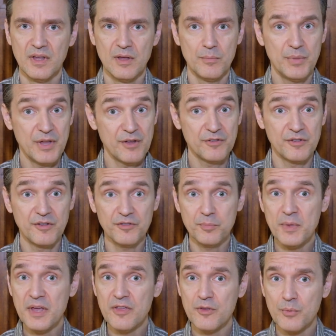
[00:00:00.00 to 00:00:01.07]
Because to
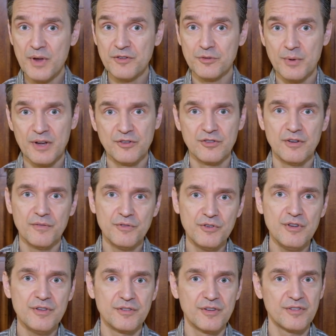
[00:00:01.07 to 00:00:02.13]
speak of the resurrection of
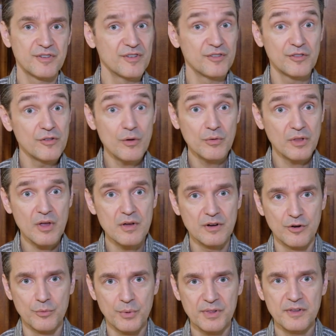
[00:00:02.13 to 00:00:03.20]
Jesus is no
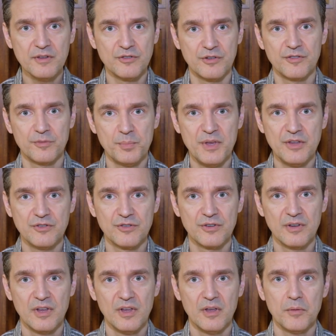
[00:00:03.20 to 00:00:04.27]
longer religious speech,
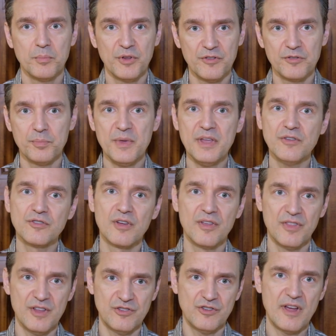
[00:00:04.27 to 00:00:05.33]
but speech
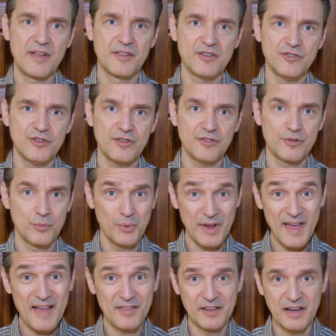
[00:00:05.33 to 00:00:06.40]
that challenges
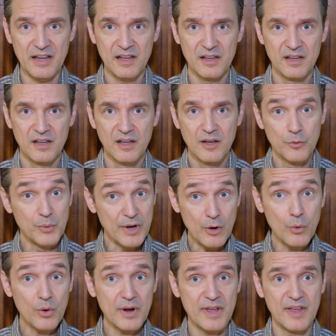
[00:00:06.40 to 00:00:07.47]
reality,
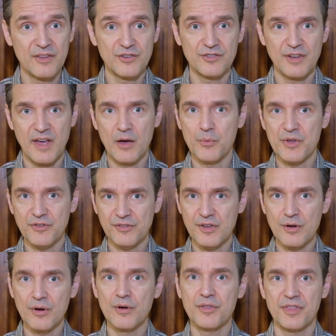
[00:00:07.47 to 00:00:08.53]
reorients how we
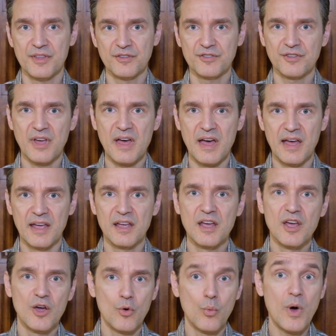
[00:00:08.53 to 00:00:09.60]
see earth and sky,
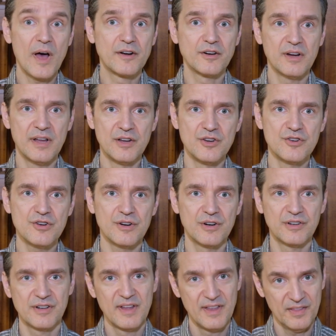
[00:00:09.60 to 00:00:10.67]
water and
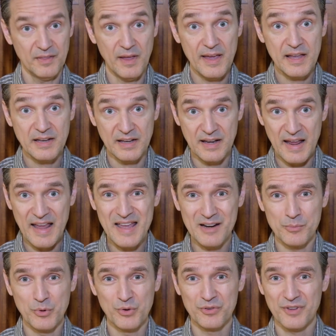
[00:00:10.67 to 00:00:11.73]
dirt, land and
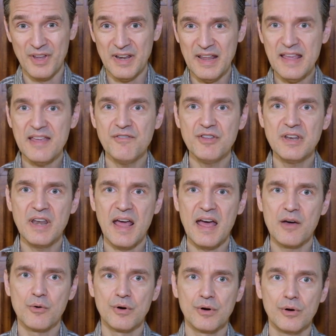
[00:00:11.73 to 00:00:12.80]
animals, and even
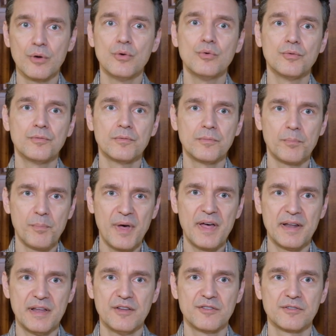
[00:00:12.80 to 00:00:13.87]
our own
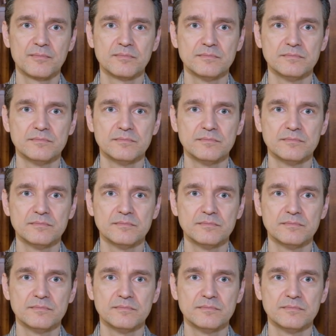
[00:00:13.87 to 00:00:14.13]
bodies.